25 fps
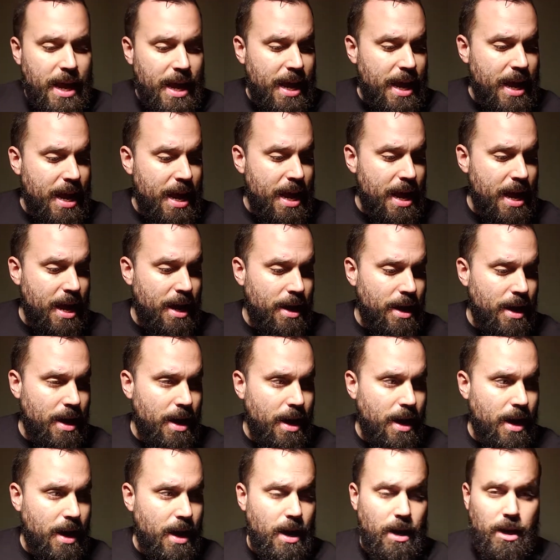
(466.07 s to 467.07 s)
And
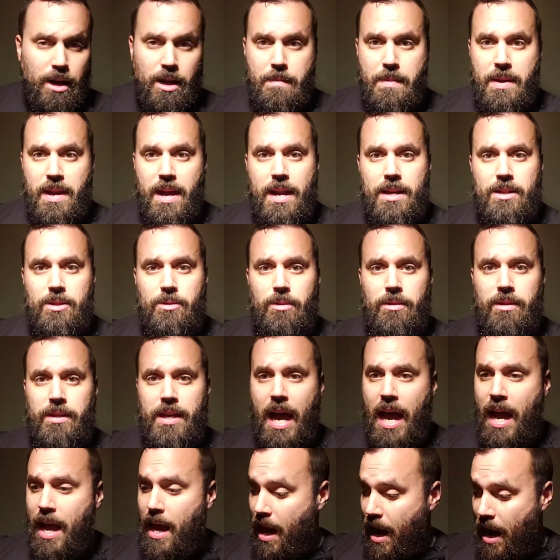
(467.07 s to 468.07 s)
I'm going to be honest with you,
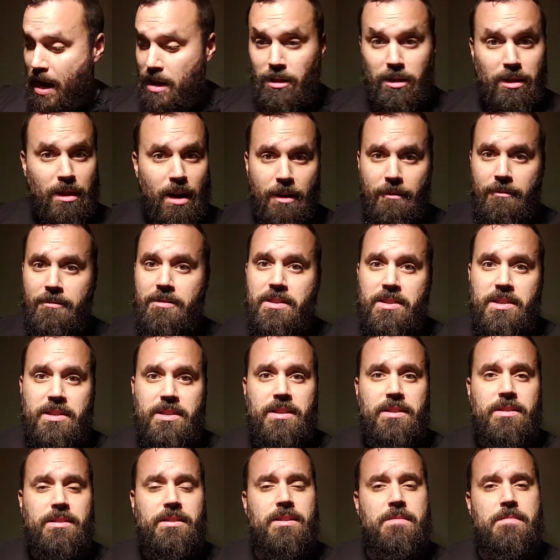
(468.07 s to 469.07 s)
I love the
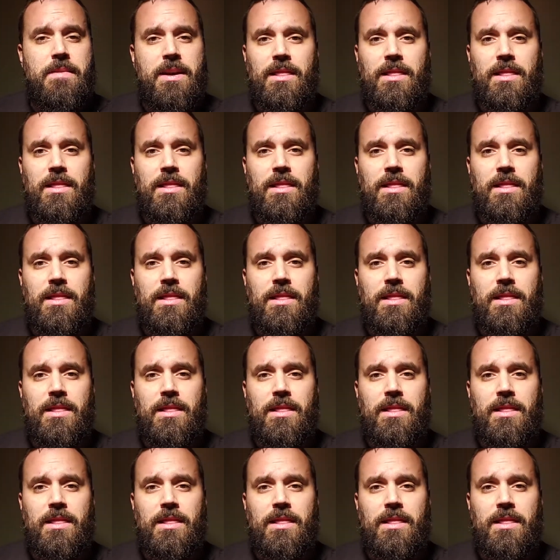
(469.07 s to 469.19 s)
system.